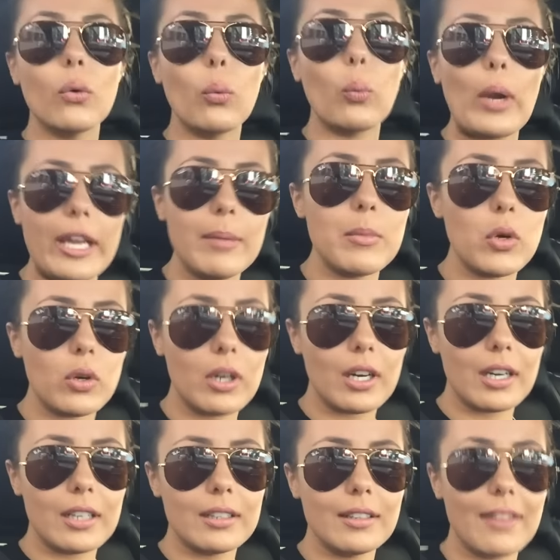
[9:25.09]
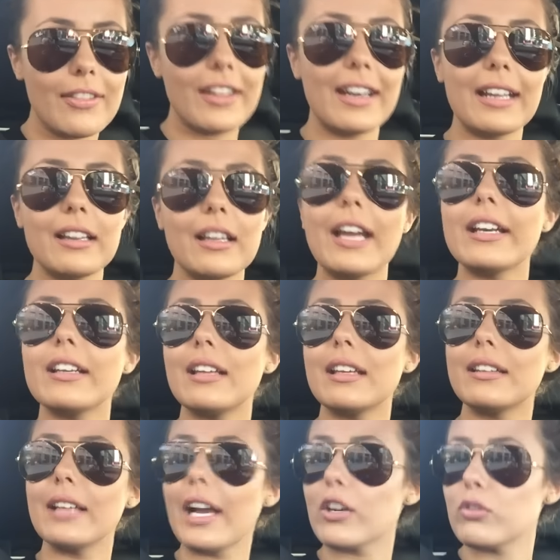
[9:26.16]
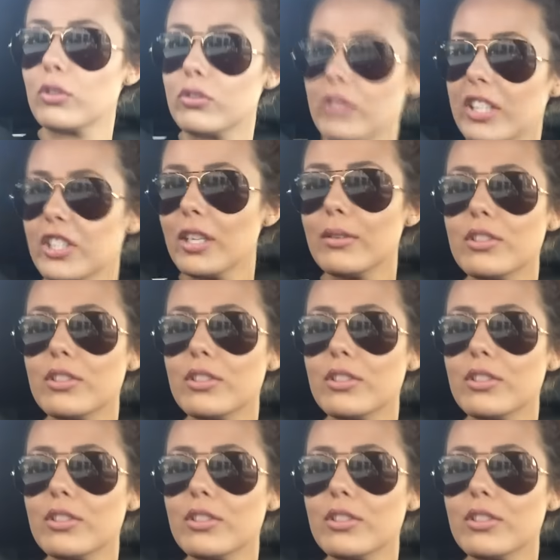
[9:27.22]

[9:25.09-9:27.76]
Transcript: way more than I liked like the actual structure.